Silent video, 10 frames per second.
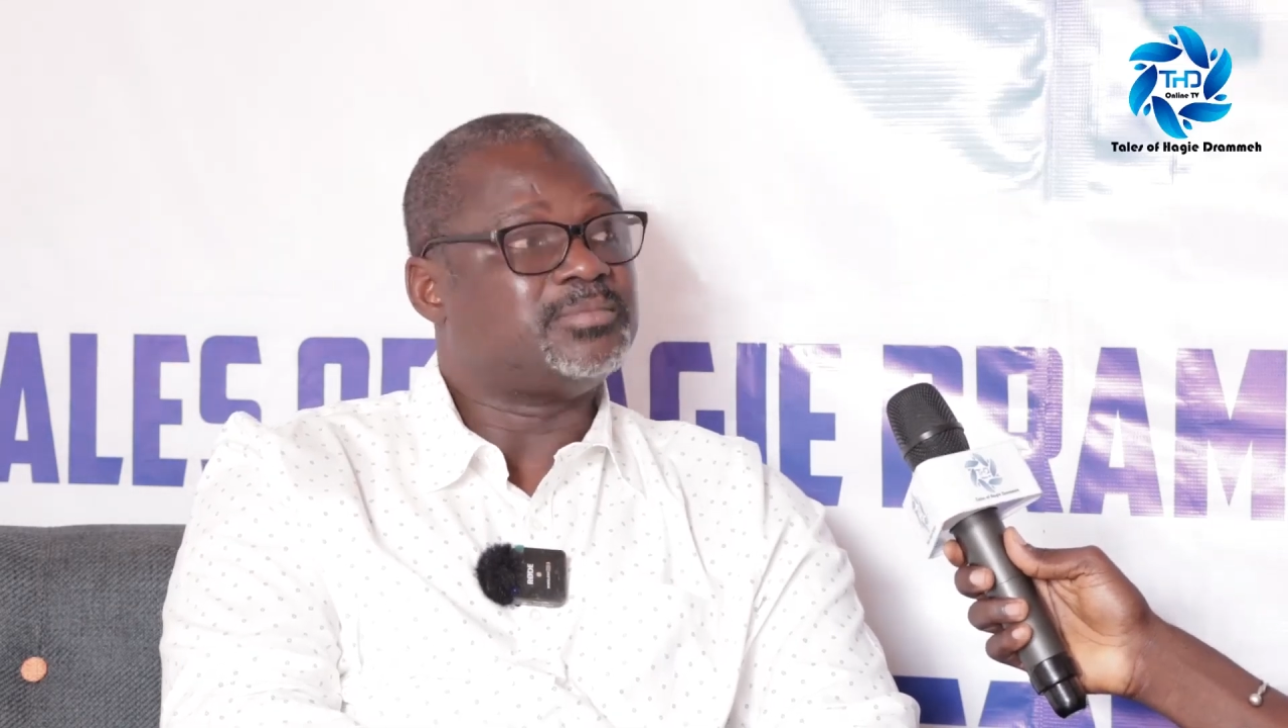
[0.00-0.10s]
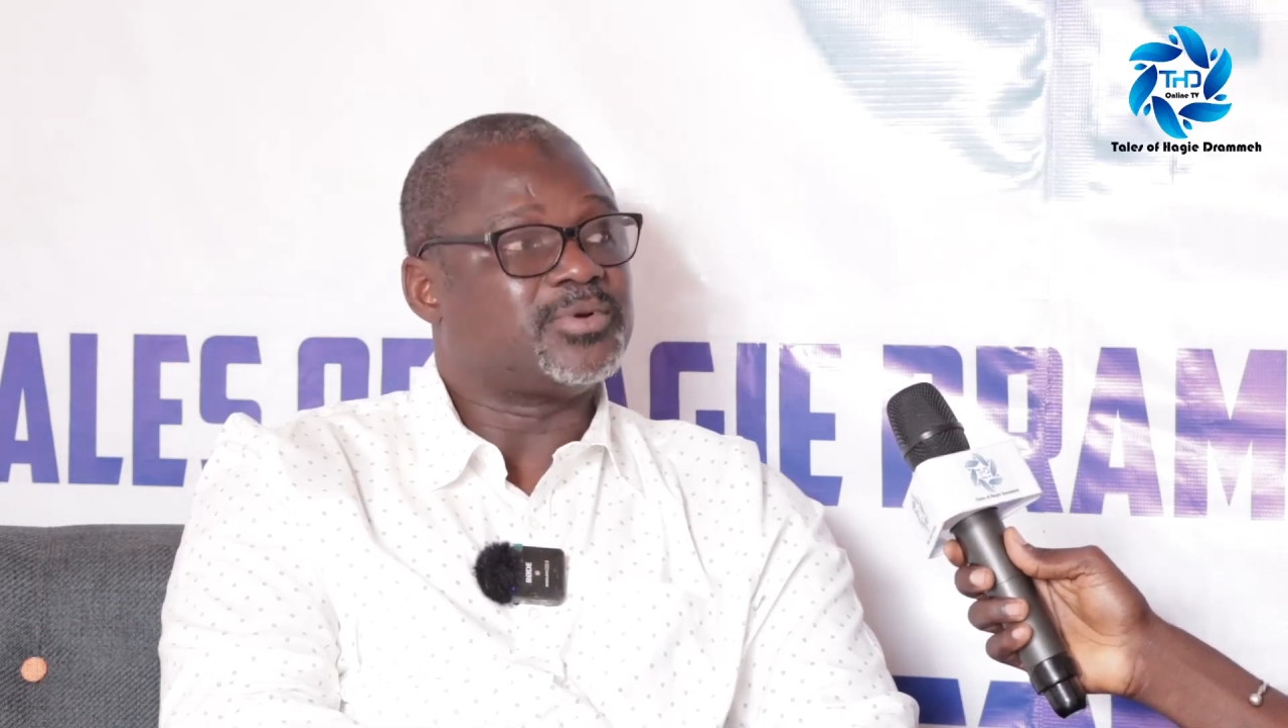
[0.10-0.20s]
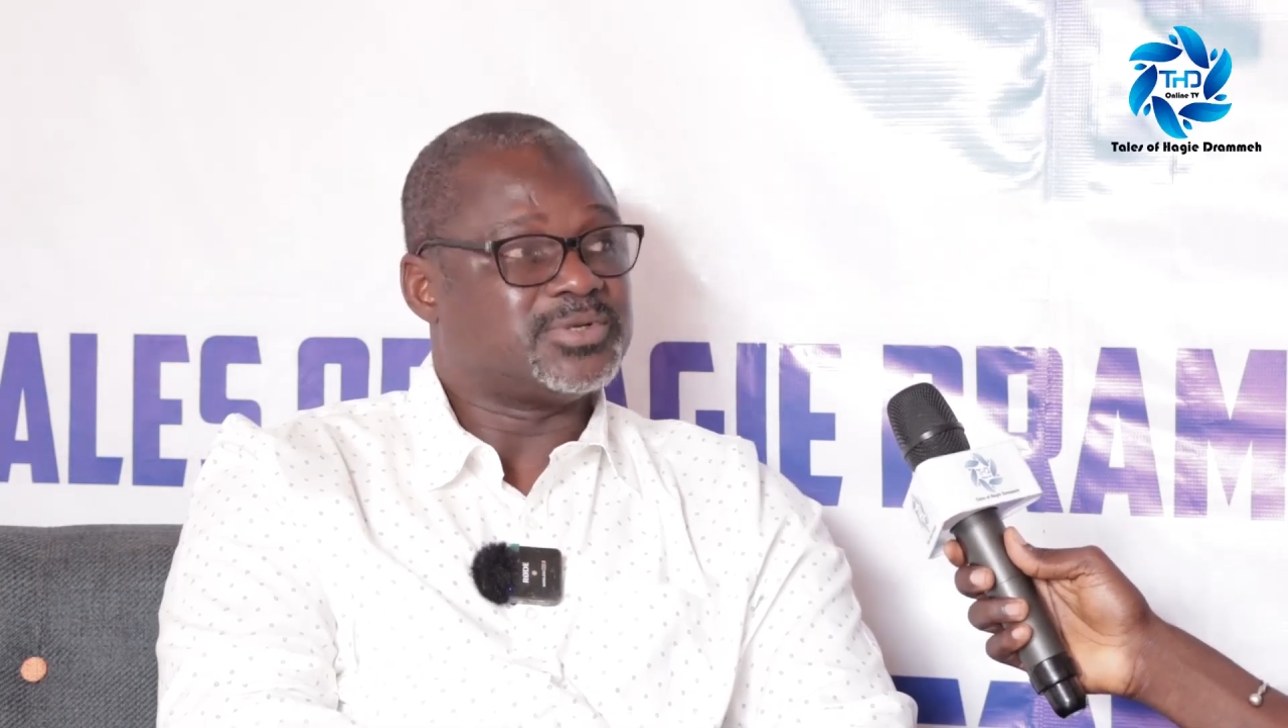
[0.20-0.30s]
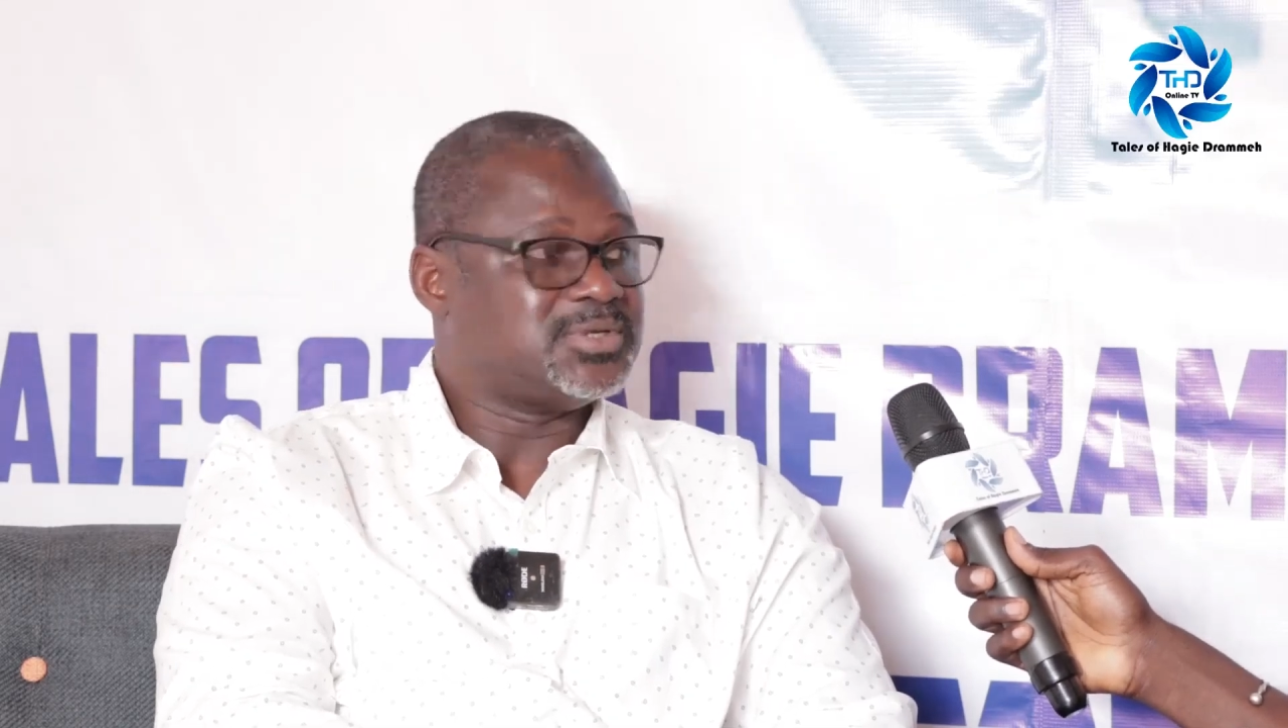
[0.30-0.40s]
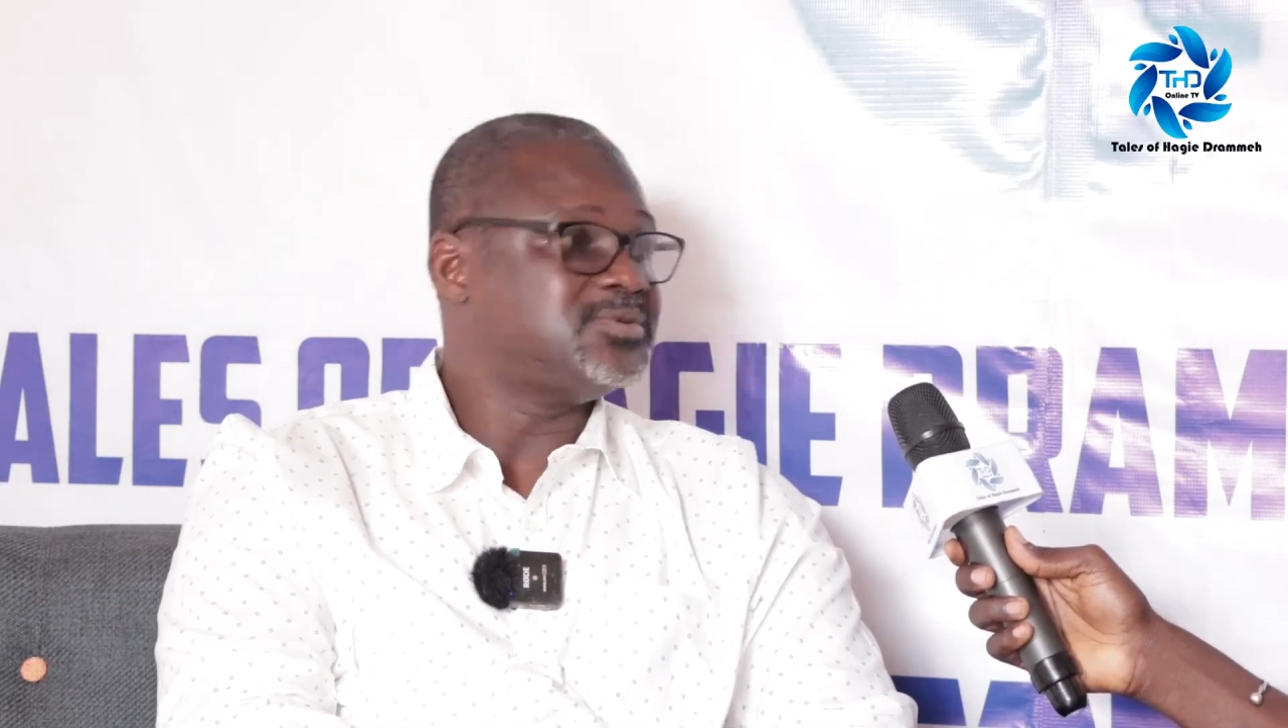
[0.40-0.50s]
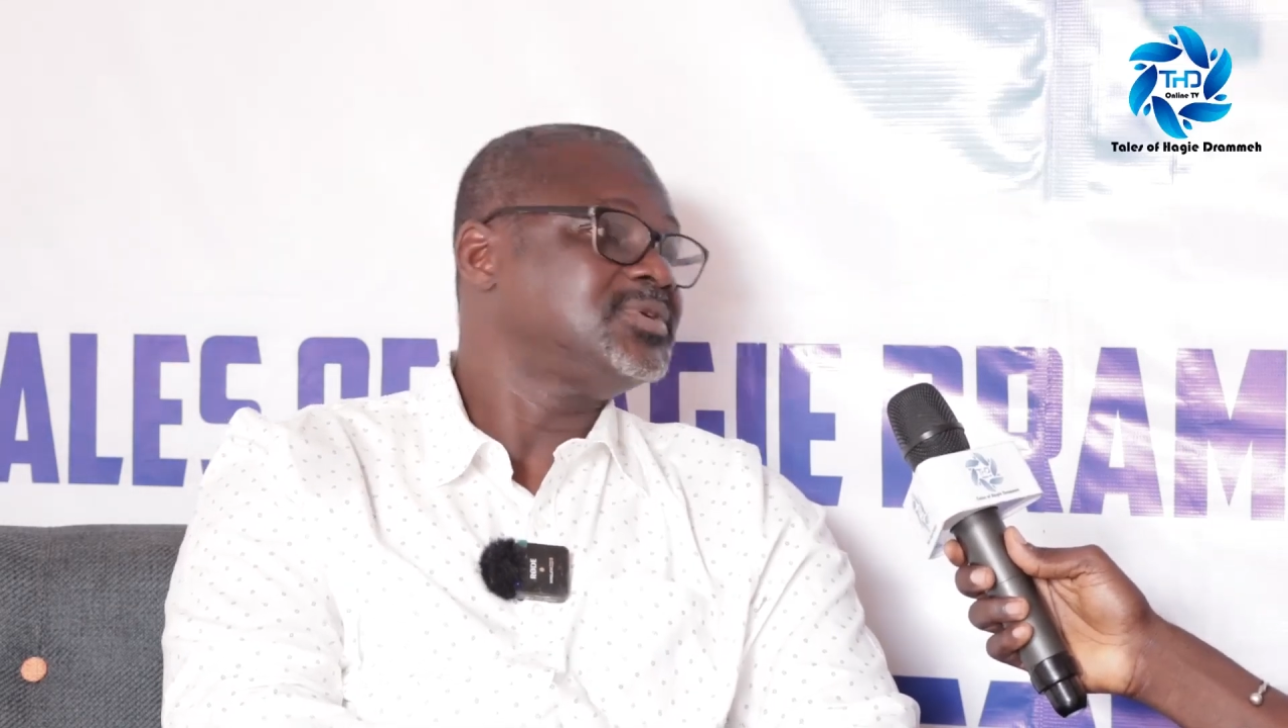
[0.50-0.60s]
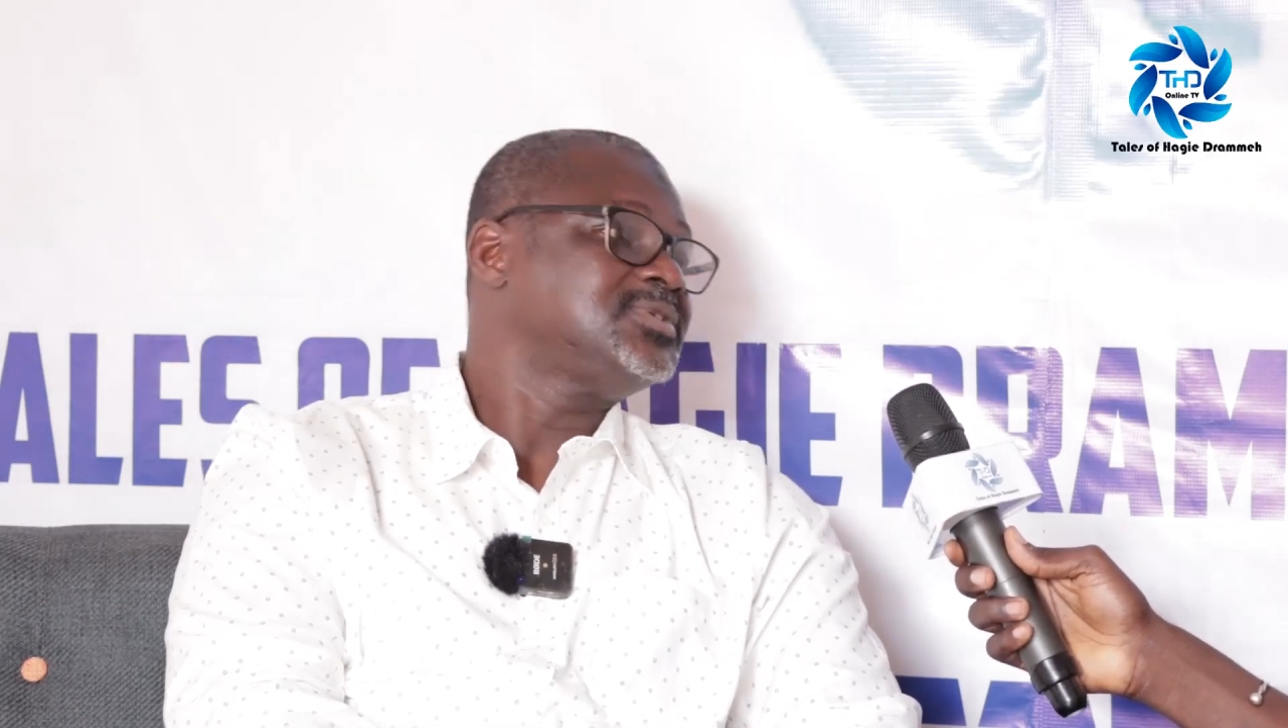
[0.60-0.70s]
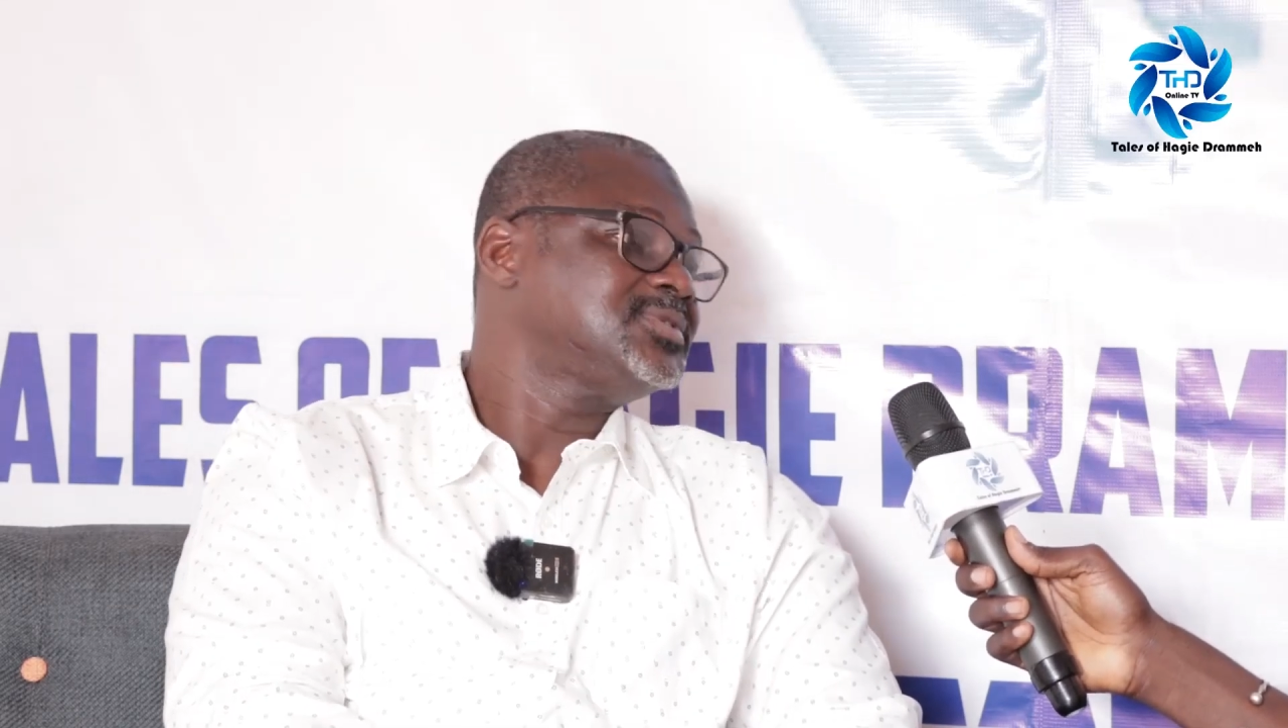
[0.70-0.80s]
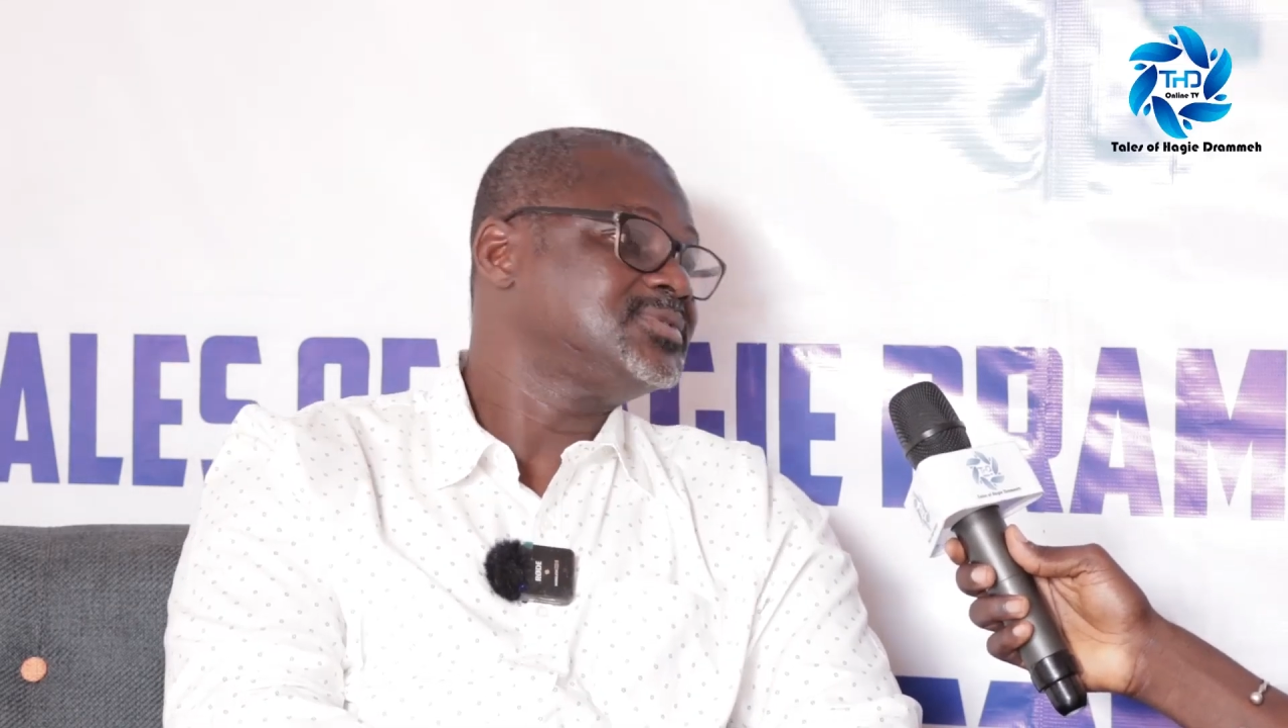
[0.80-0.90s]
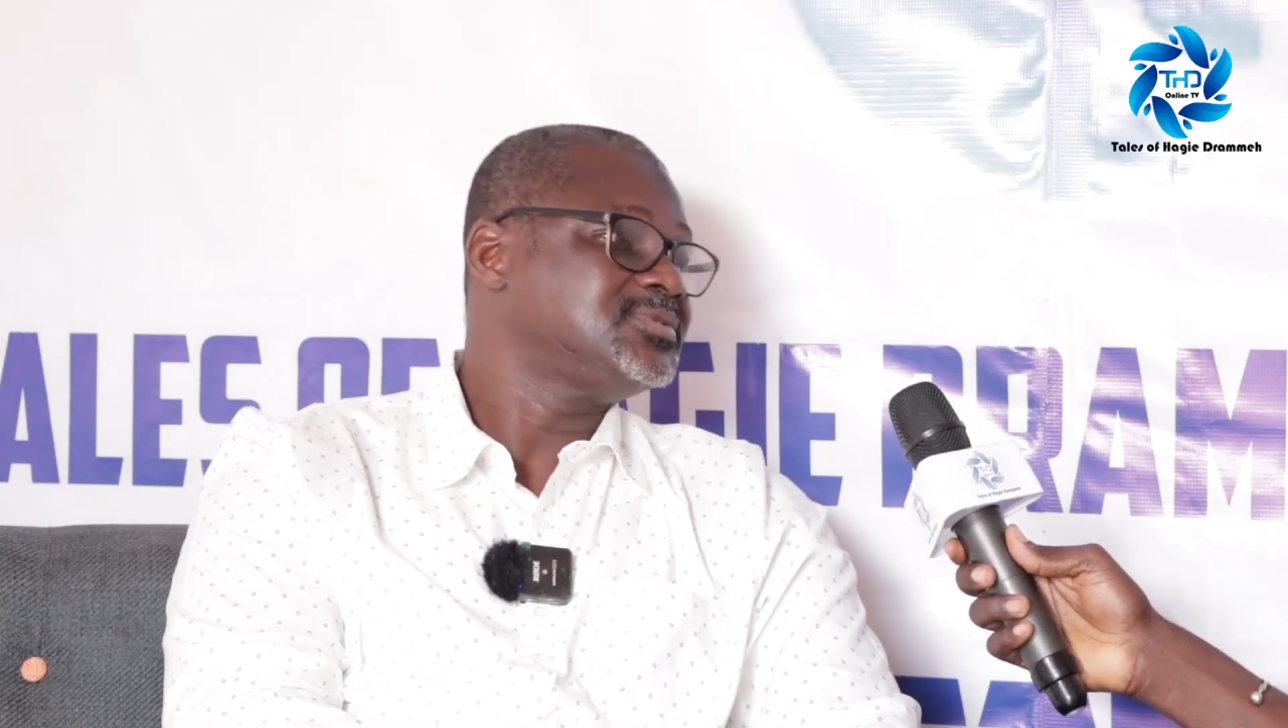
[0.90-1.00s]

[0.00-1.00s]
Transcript: and proceed to the